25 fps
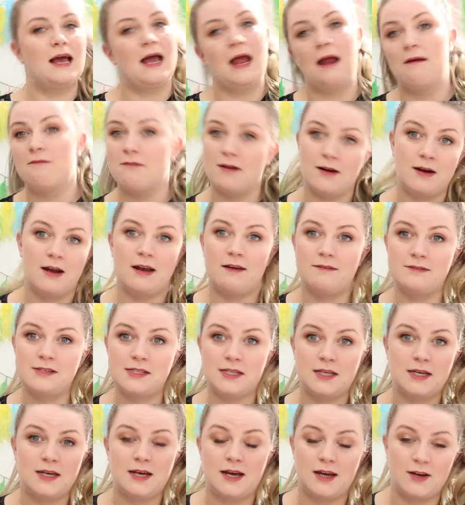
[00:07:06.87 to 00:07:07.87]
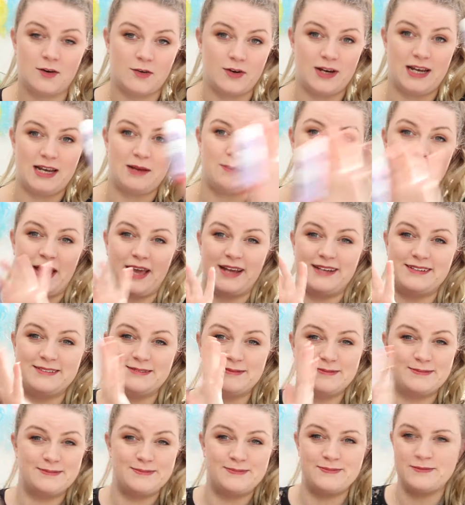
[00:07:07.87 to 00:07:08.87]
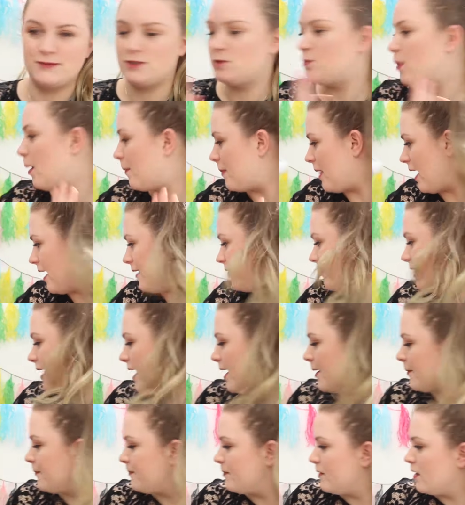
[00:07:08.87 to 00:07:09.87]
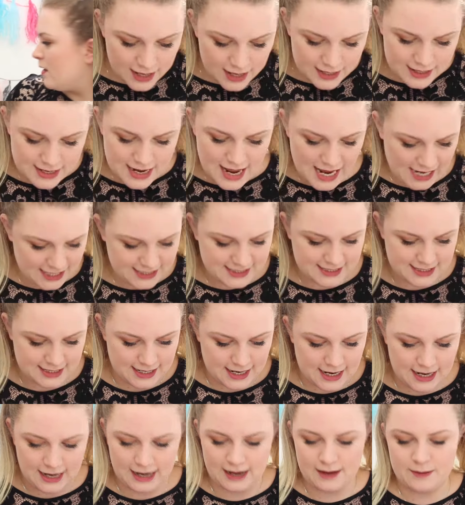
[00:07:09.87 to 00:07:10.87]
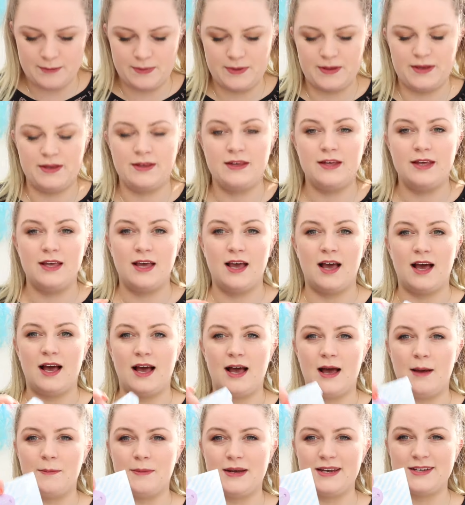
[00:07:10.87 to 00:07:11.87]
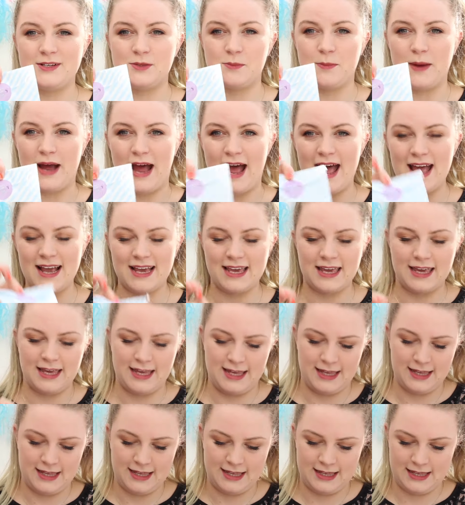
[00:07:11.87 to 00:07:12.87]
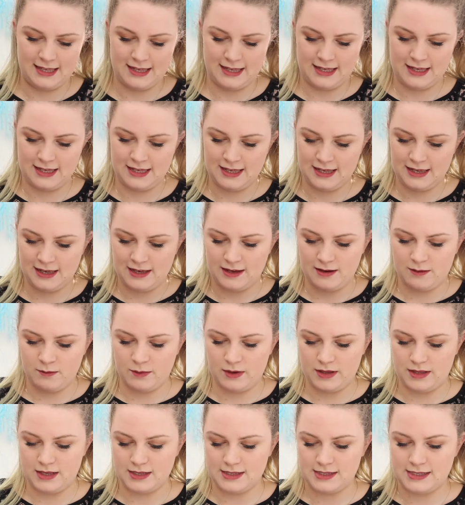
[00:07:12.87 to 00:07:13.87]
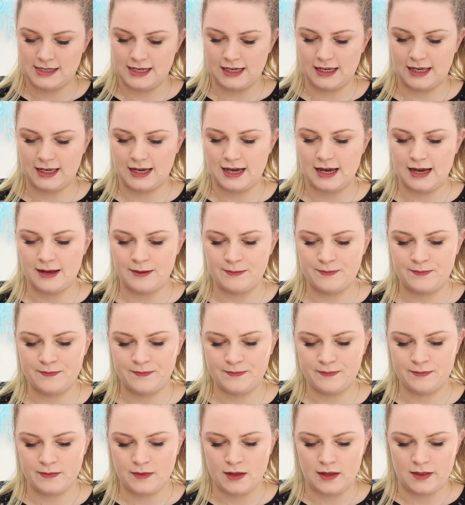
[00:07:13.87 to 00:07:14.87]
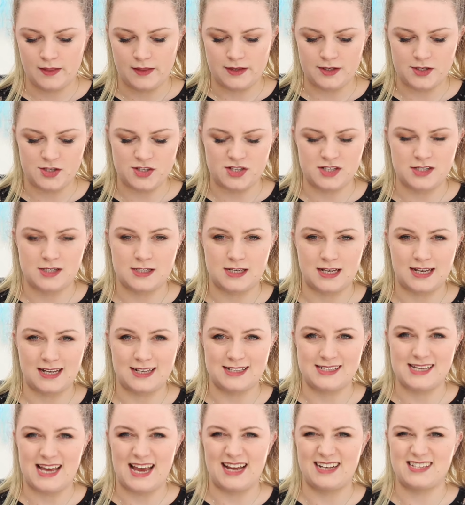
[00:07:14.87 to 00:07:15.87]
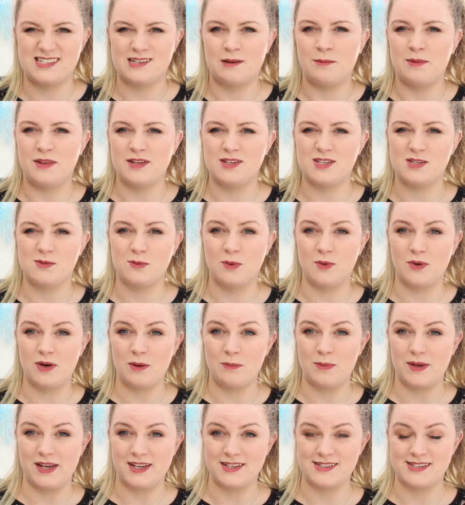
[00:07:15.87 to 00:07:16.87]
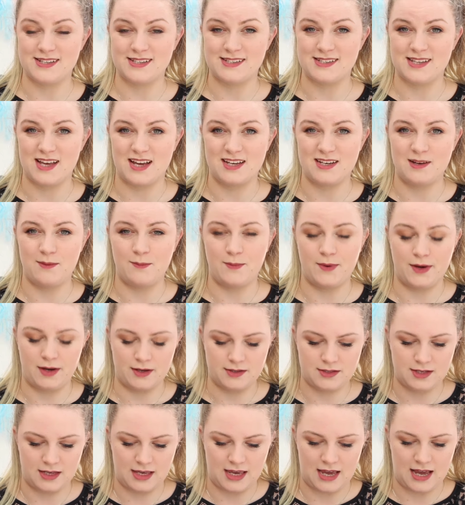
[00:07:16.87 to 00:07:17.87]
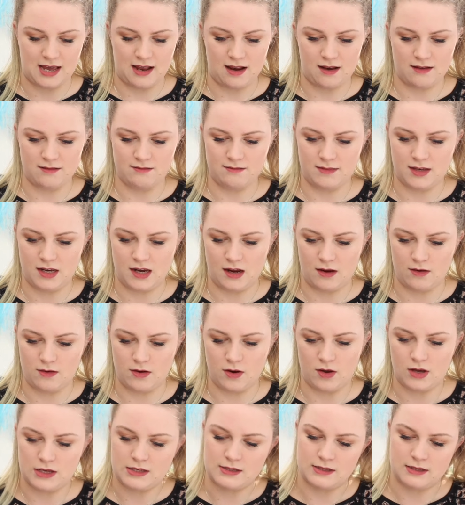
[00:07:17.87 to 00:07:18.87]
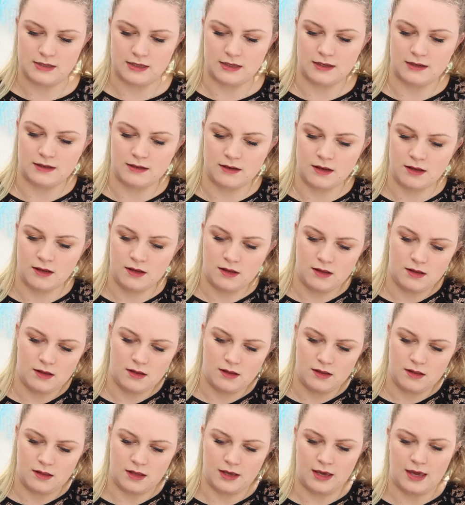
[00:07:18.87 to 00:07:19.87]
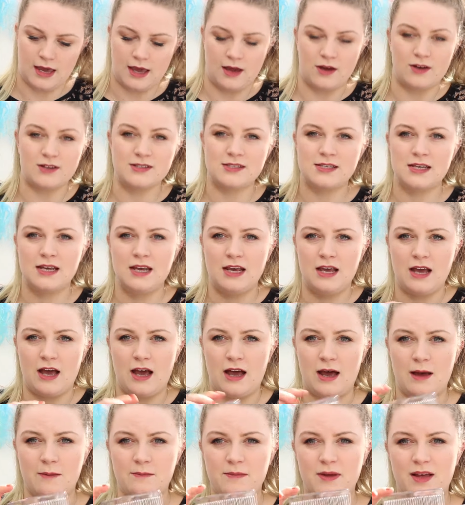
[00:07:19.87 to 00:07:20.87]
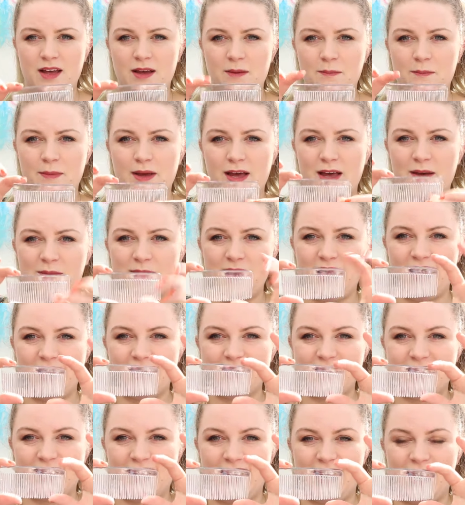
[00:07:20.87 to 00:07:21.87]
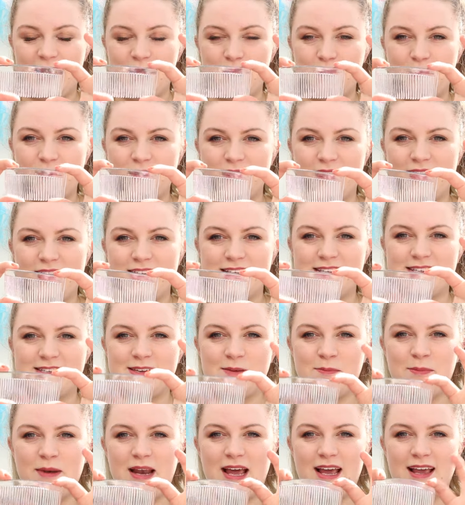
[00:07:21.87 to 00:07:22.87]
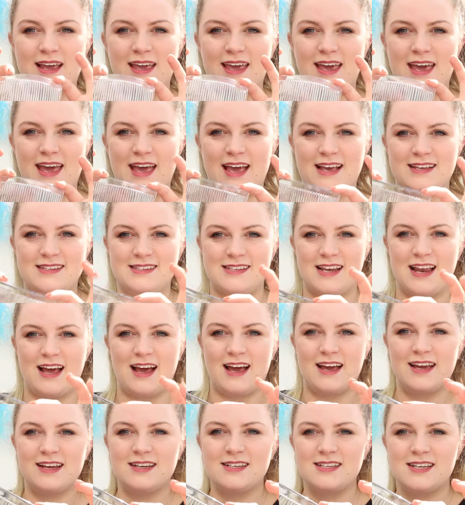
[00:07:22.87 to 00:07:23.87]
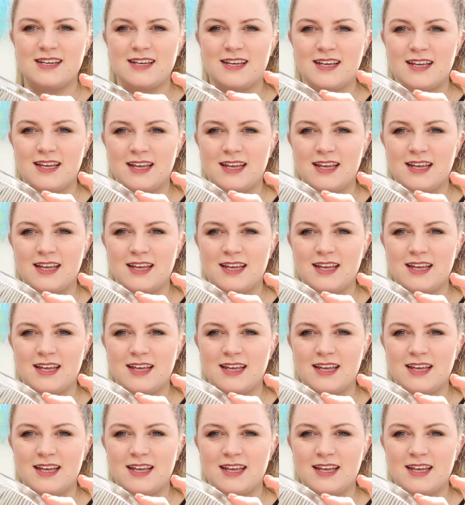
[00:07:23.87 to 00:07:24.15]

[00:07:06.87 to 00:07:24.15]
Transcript: Everyone loves the acrylic paint. Just pop that in there. Next up, um, little bag with a sticker. This is just to contain some of the smaller pieces that I didn't want to get, you know, lost in the chaos. Um, mermaid clip. So this is a blank hair slide.